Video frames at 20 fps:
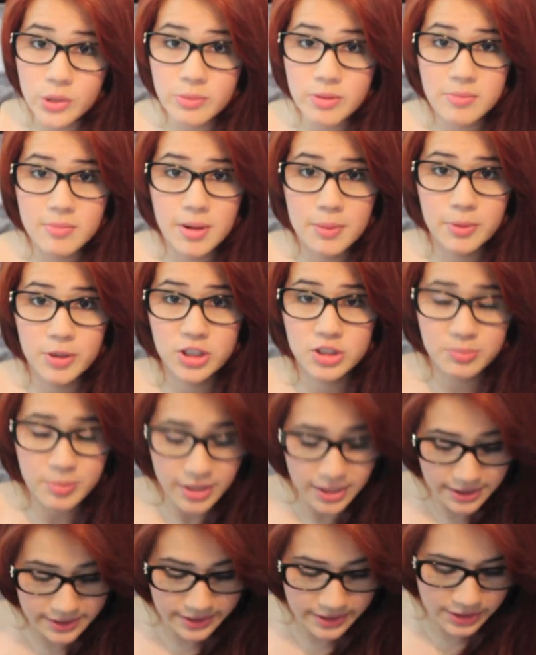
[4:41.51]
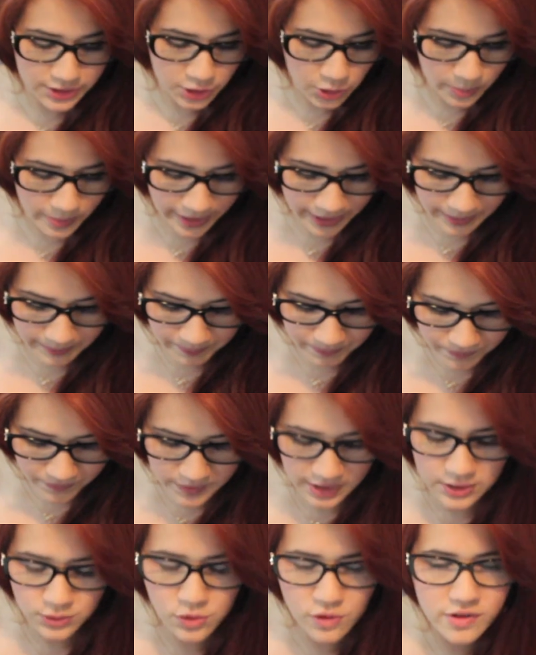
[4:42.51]
them in my purse because it's so big.
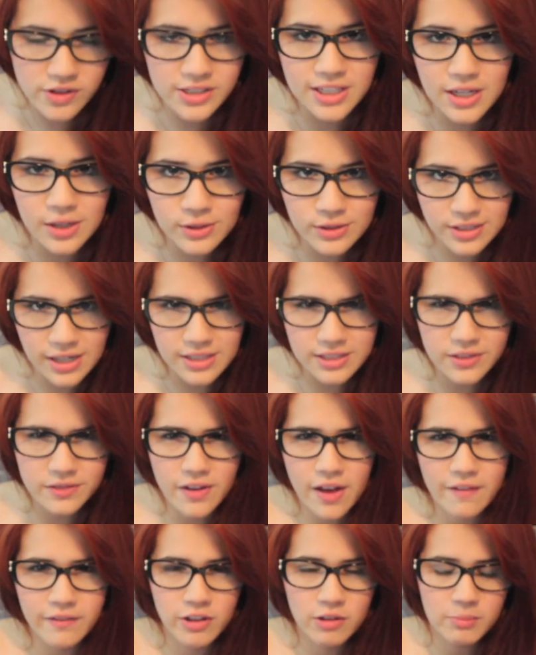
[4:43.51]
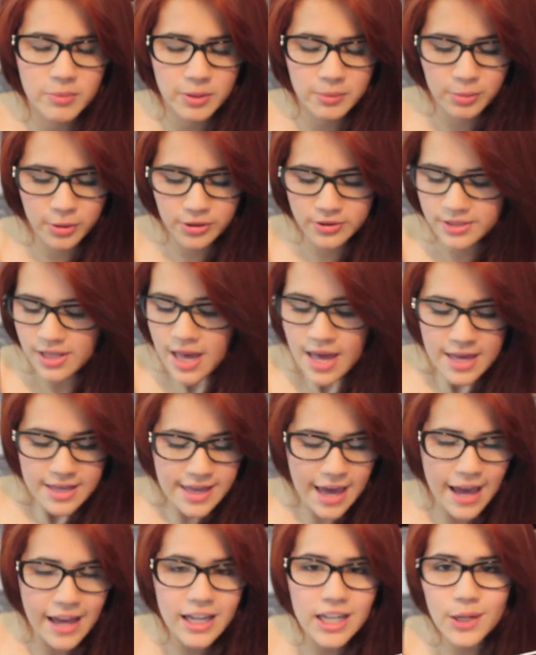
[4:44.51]
That's one of the downsides of having a big purse.
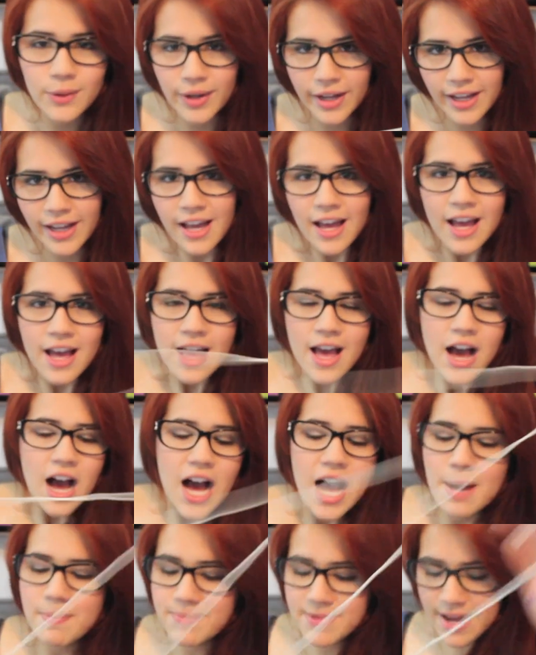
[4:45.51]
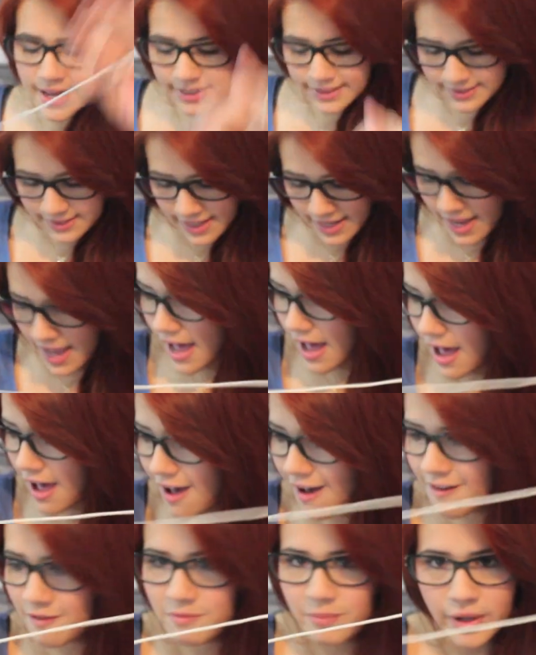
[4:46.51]
Yeah, anyway. Up next I
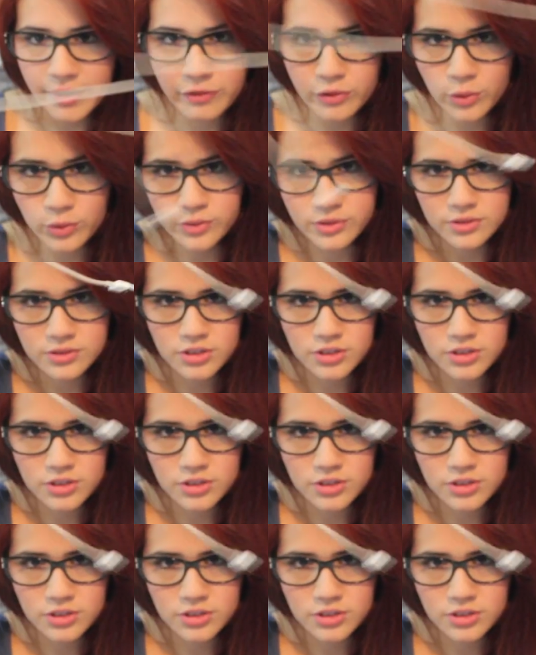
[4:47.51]
have my phone